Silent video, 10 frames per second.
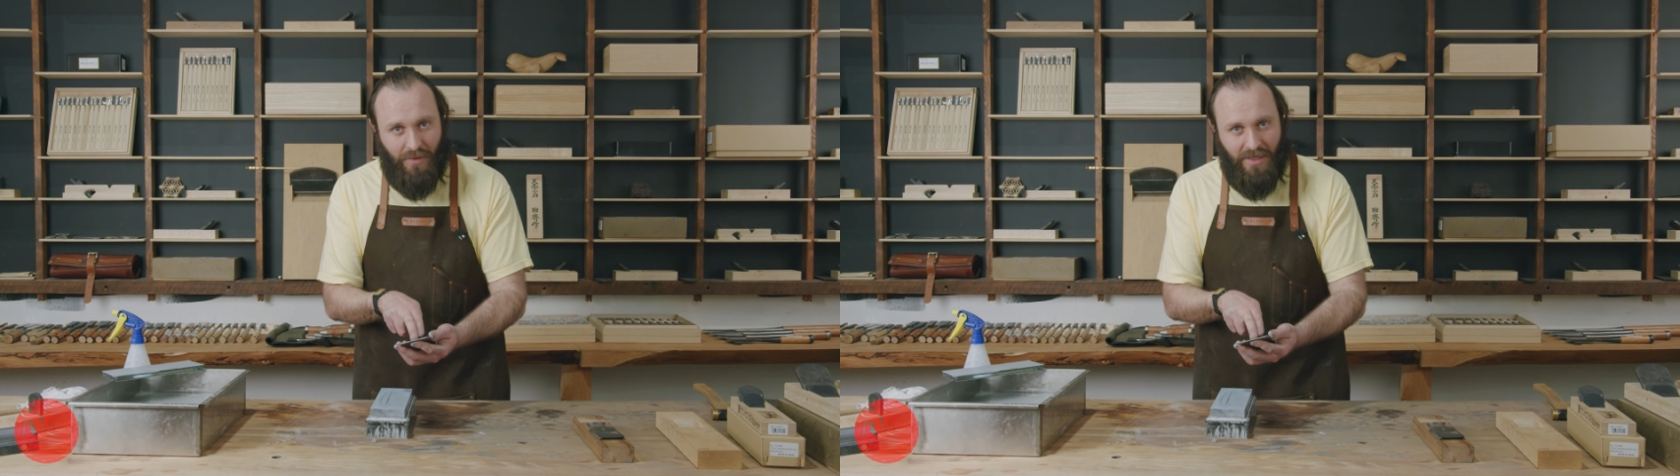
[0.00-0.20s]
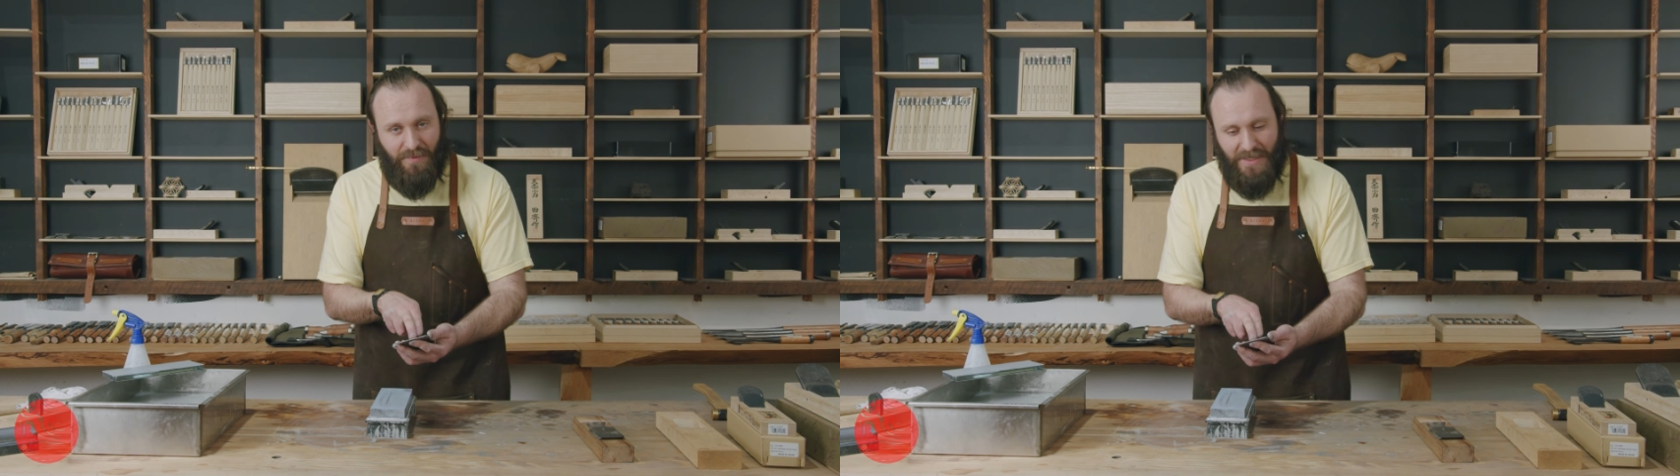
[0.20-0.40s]

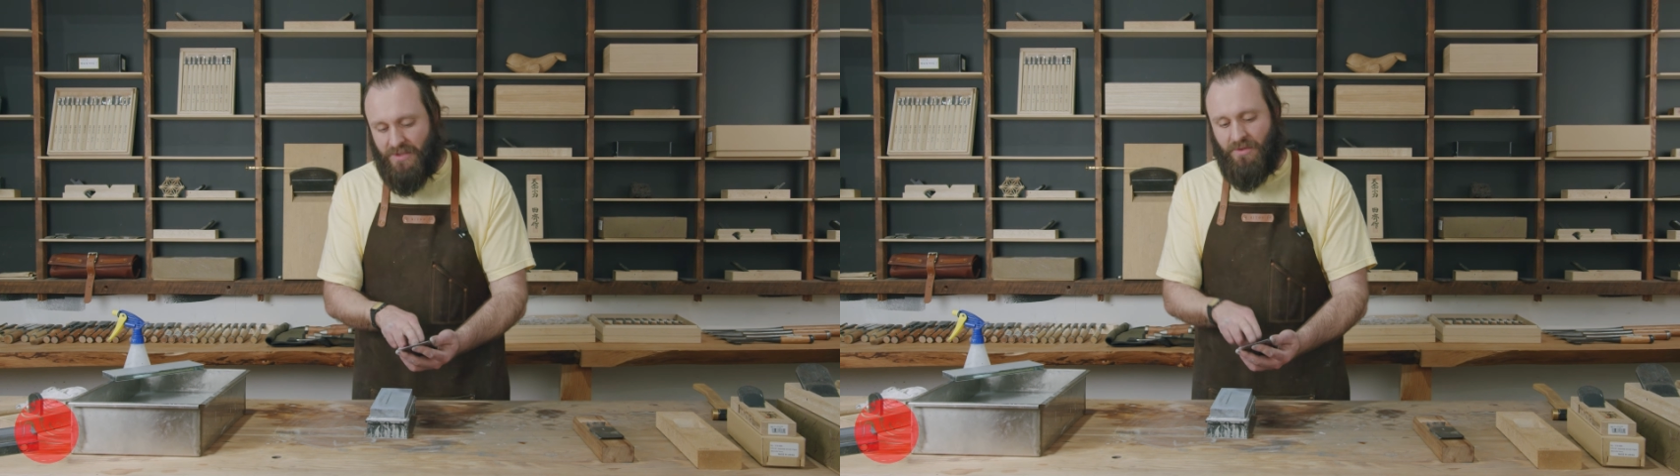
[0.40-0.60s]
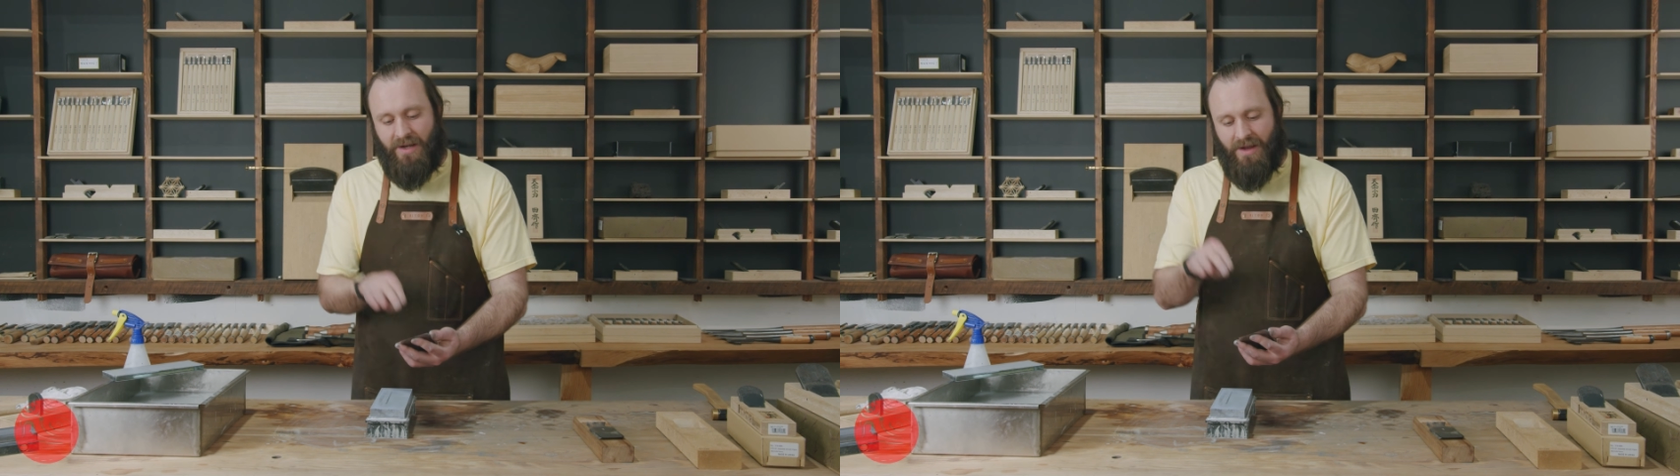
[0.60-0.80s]
We need to make
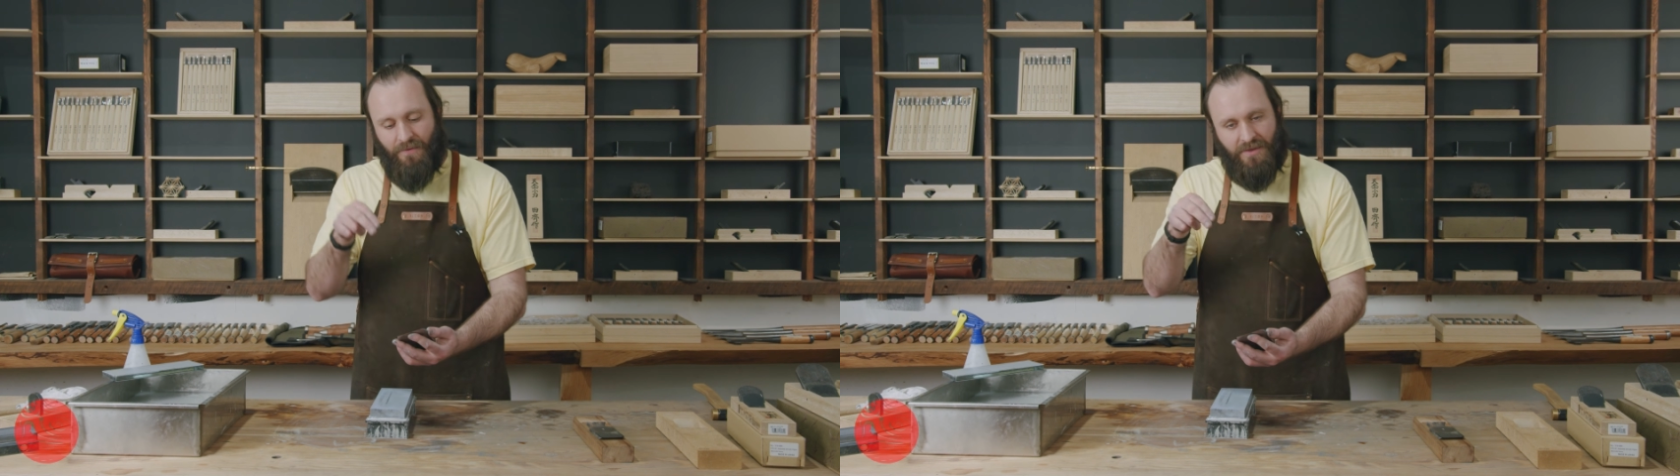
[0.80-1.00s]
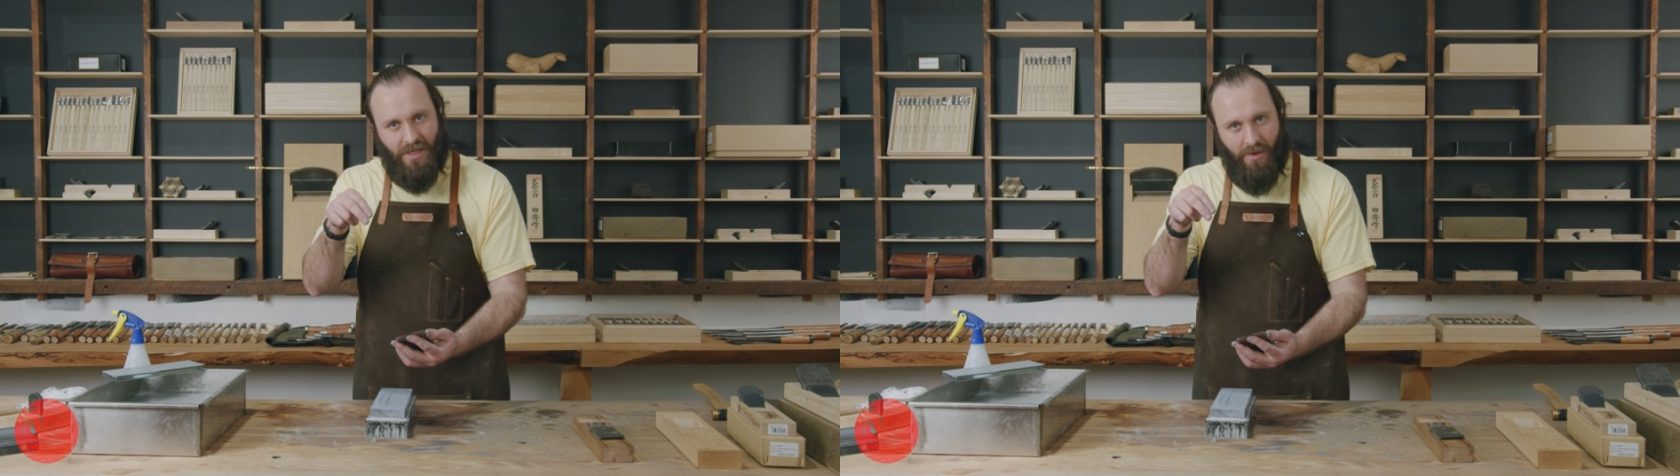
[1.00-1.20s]
sure that our
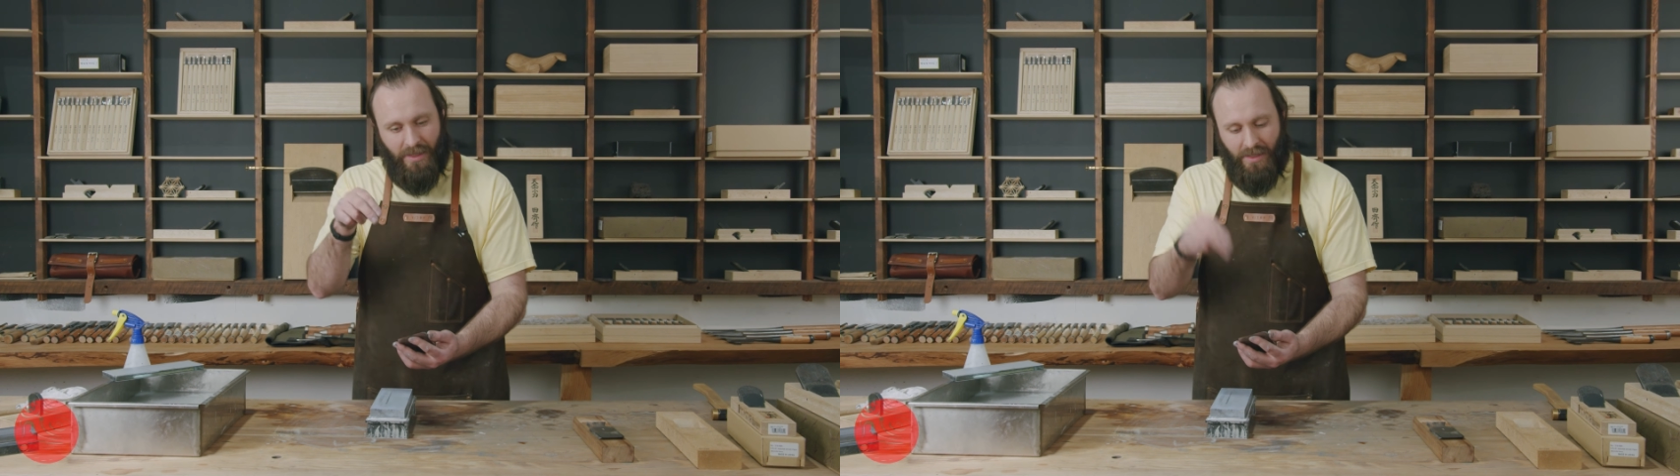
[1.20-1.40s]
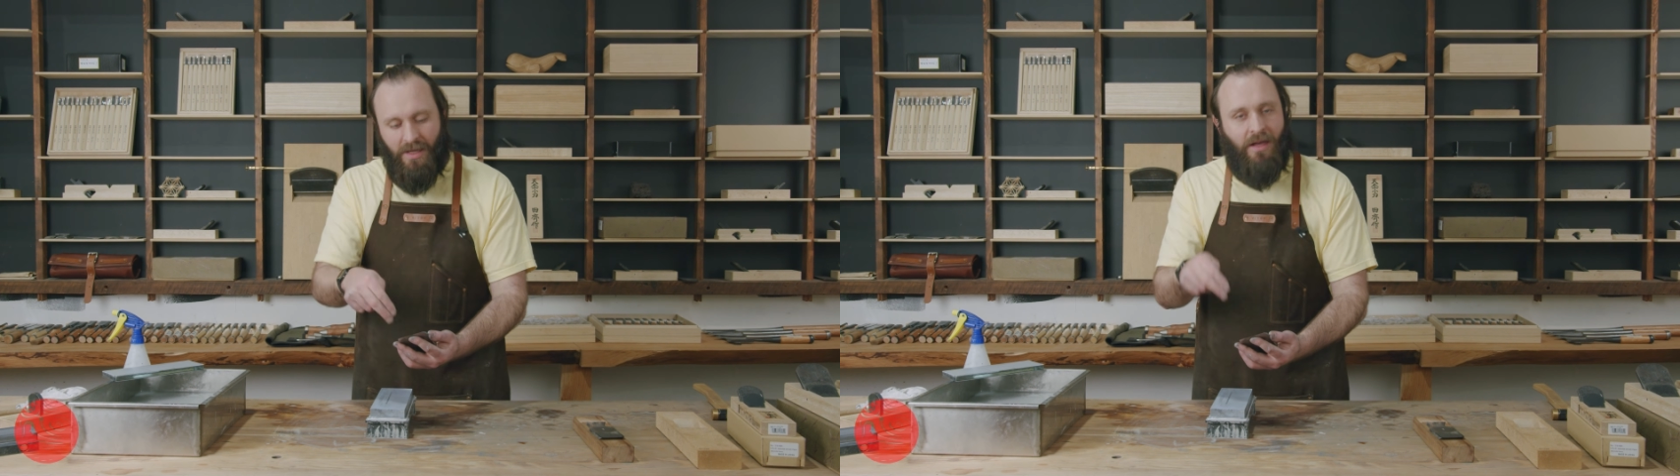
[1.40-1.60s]
effort's
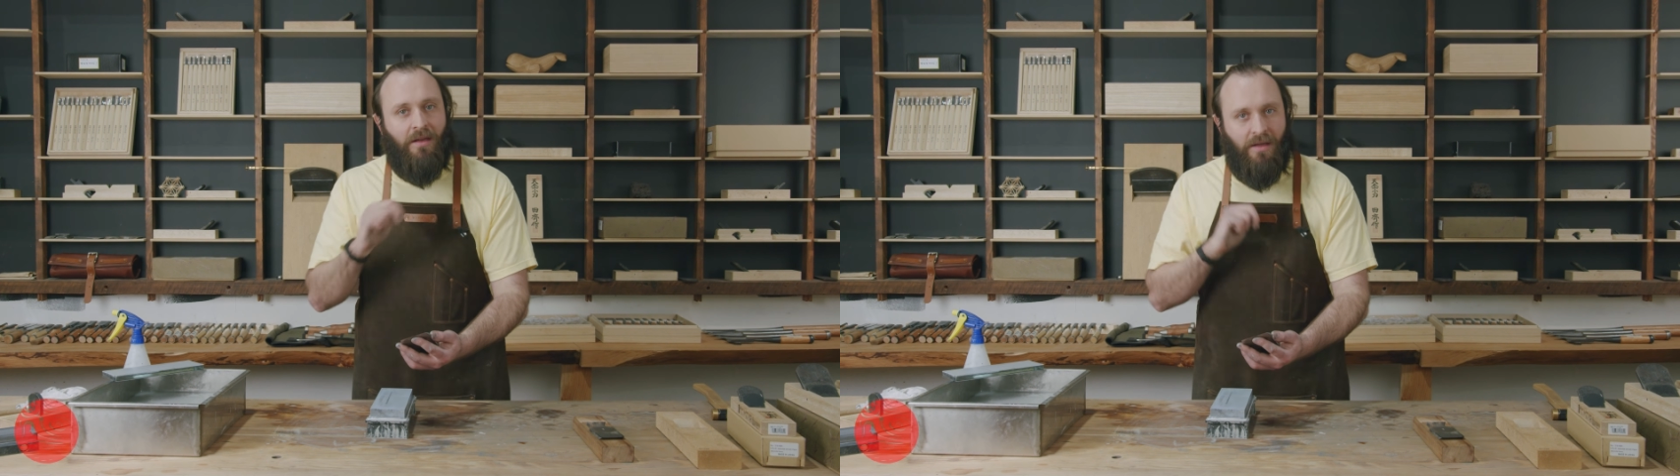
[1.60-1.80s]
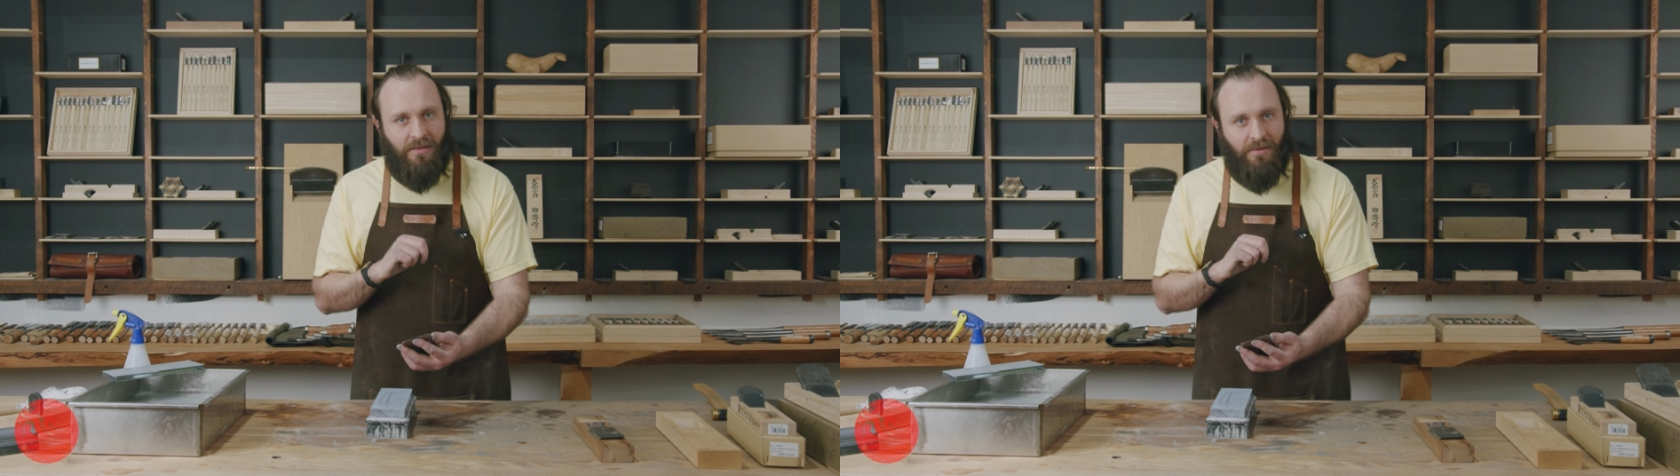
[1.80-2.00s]
going
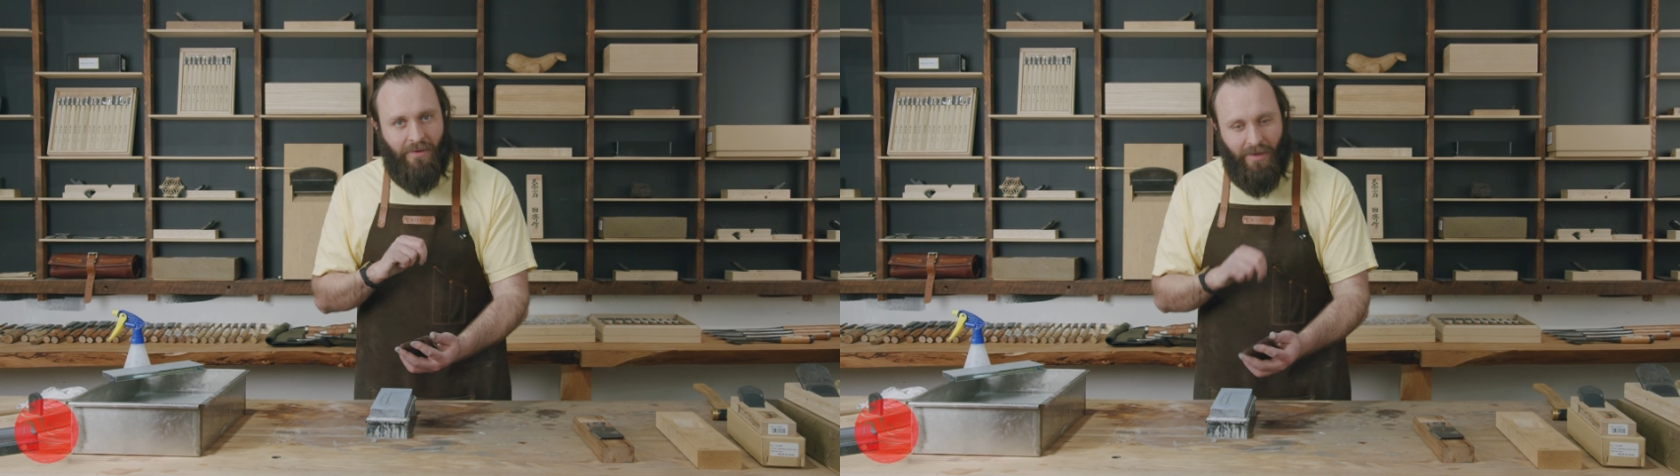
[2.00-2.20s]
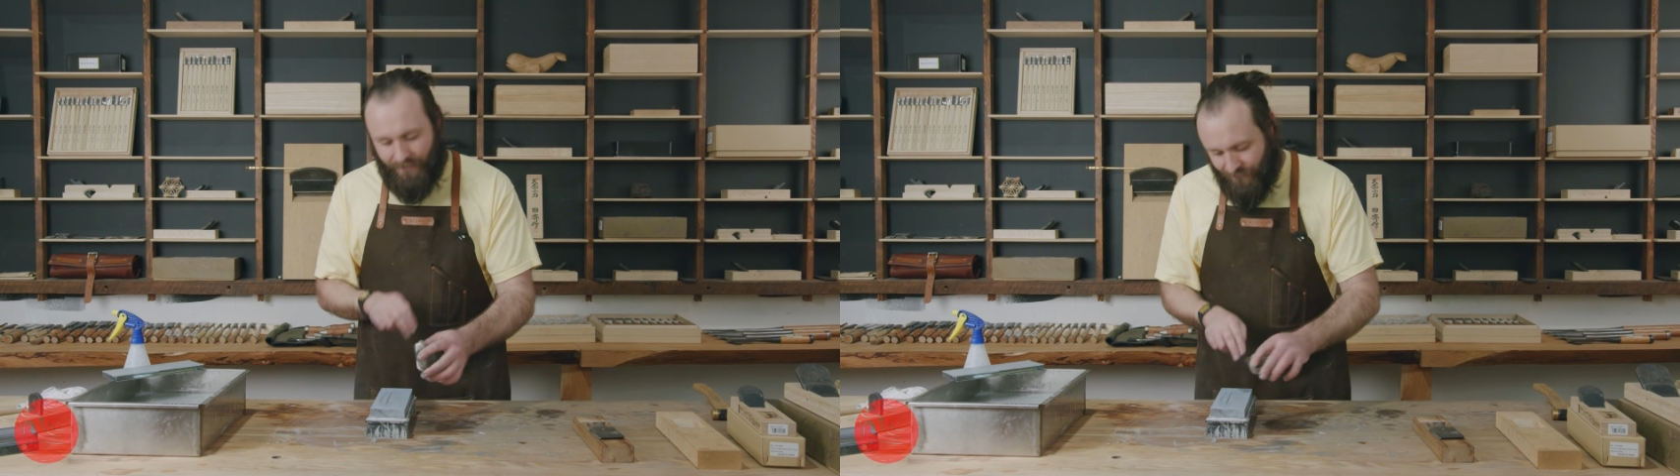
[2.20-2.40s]
into the
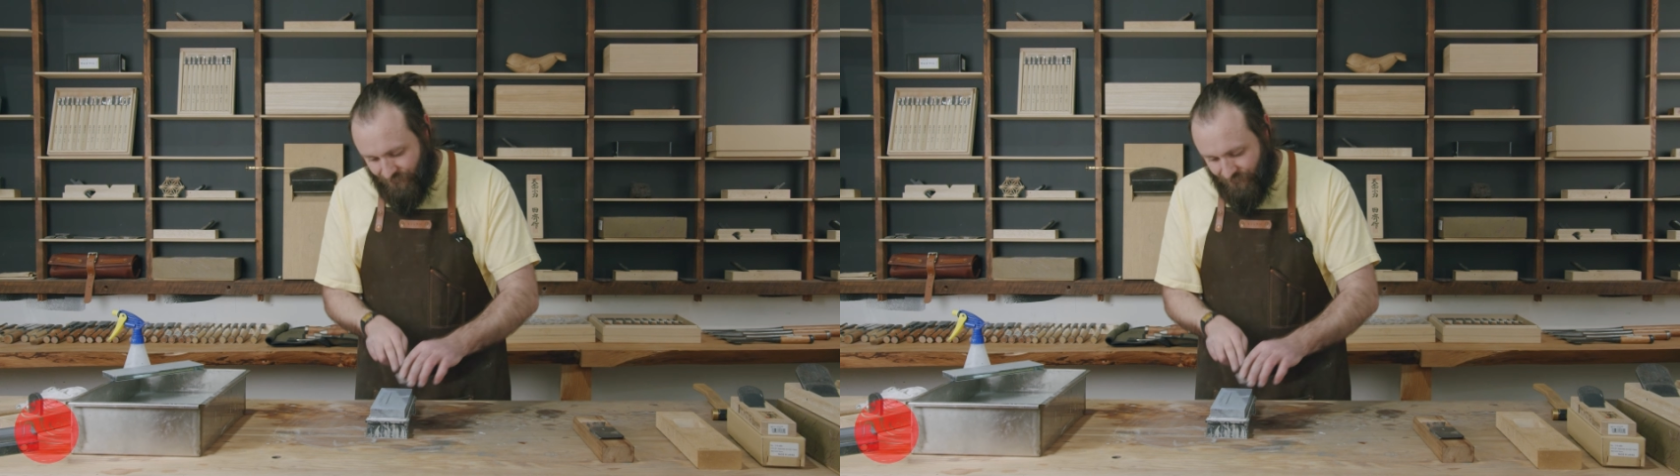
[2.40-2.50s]
front.